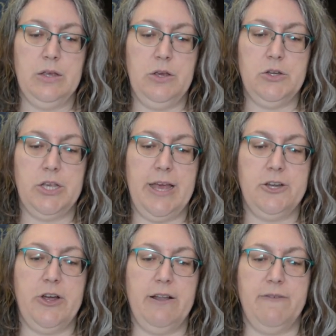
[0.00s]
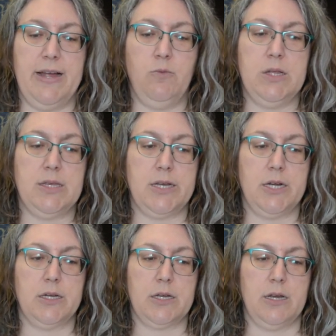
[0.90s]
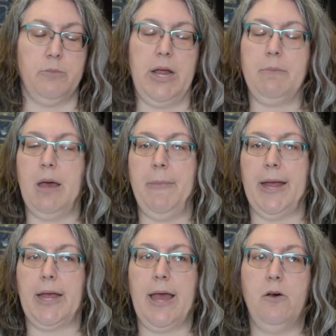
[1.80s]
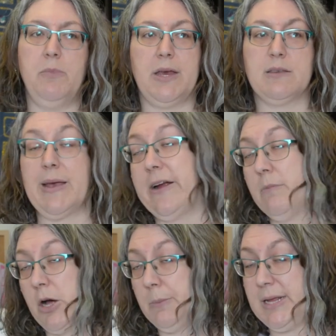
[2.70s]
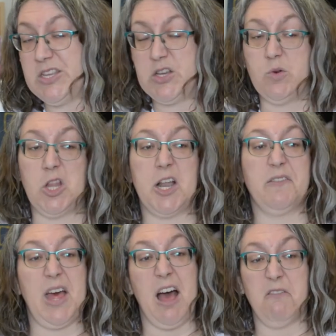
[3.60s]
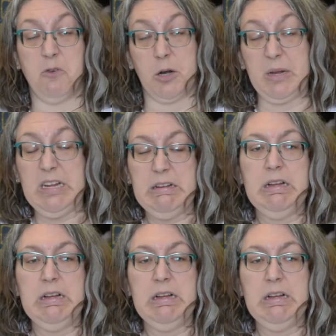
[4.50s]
usually I try to find ones that aren't going to break my bank account because my Harry Potter pins do a lot of that for me.